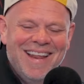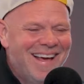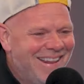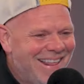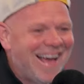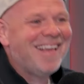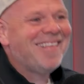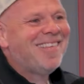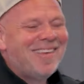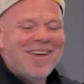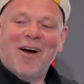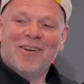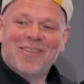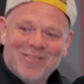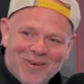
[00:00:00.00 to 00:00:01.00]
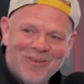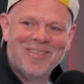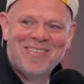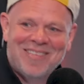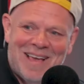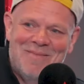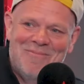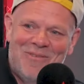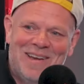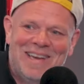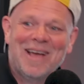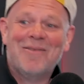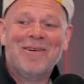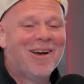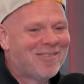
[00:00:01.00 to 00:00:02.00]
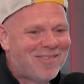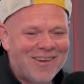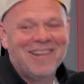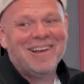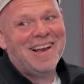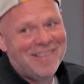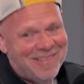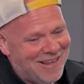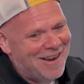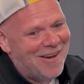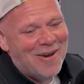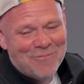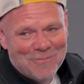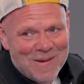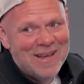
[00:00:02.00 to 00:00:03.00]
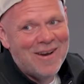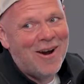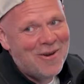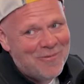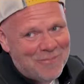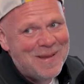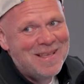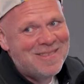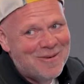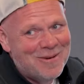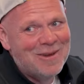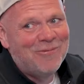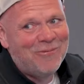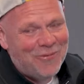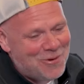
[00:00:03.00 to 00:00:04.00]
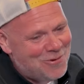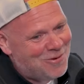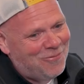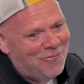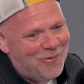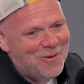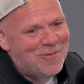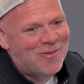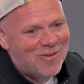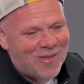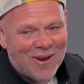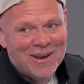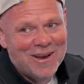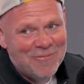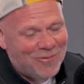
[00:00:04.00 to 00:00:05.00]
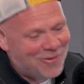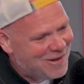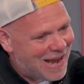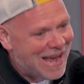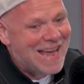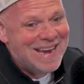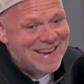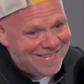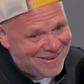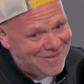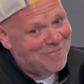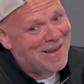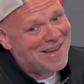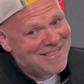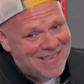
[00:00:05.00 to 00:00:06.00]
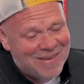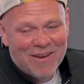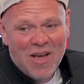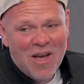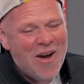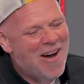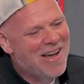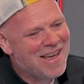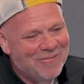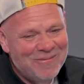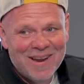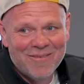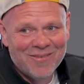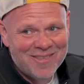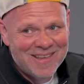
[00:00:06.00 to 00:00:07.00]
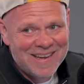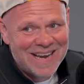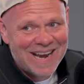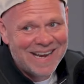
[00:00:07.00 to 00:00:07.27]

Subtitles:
I saw the same video and I was like, listen, I've been doing food and food styling for ages, mate. And I have never seen